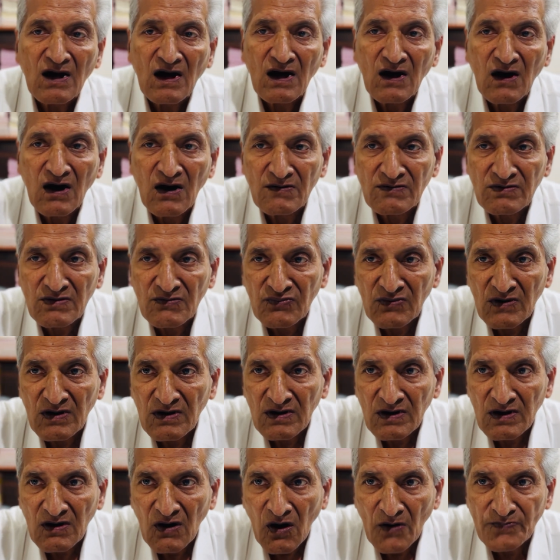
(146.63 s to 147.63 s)
uh,
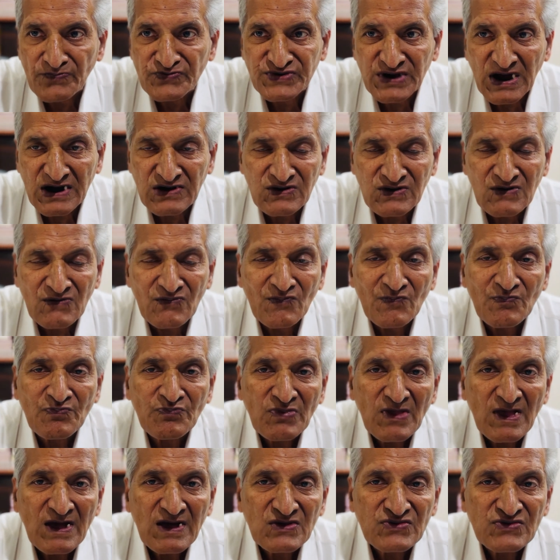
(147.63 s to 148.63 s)
uh, objective.
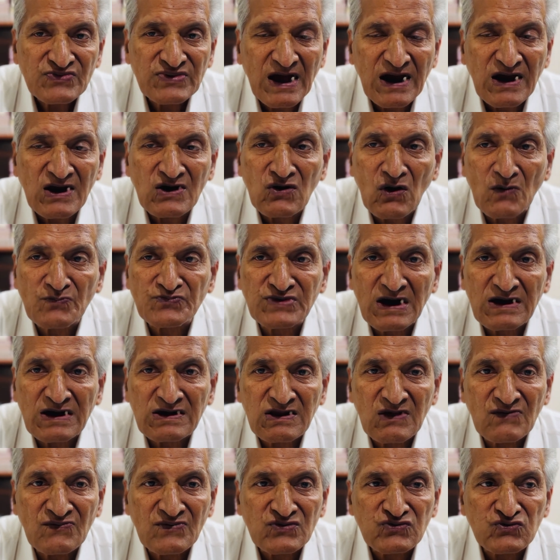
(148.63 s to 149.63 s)
Second
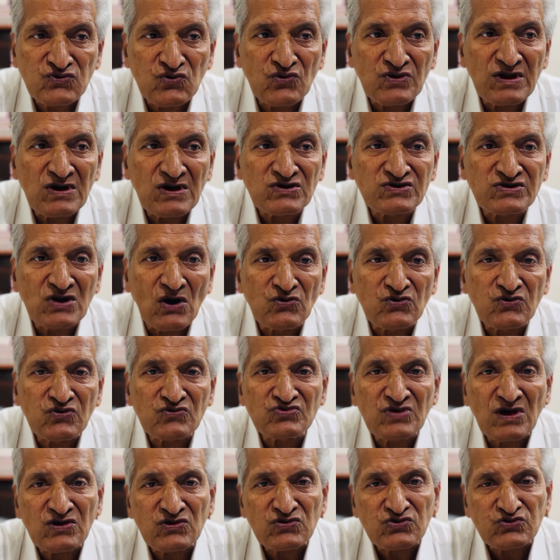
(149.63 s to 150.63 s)
objective is to reach out to
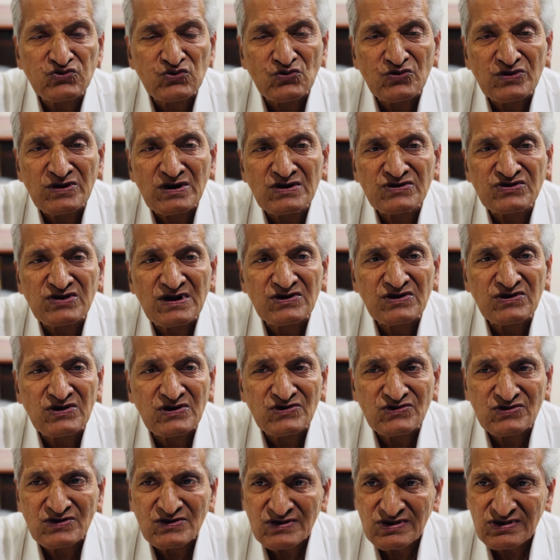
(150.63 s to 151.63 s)
the students and
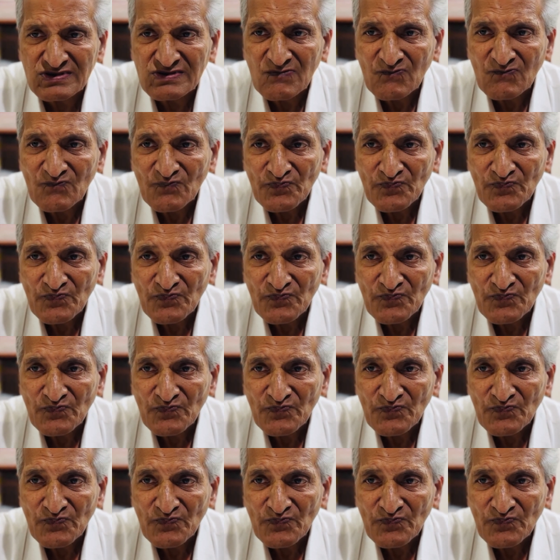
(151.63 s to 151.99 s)
teachers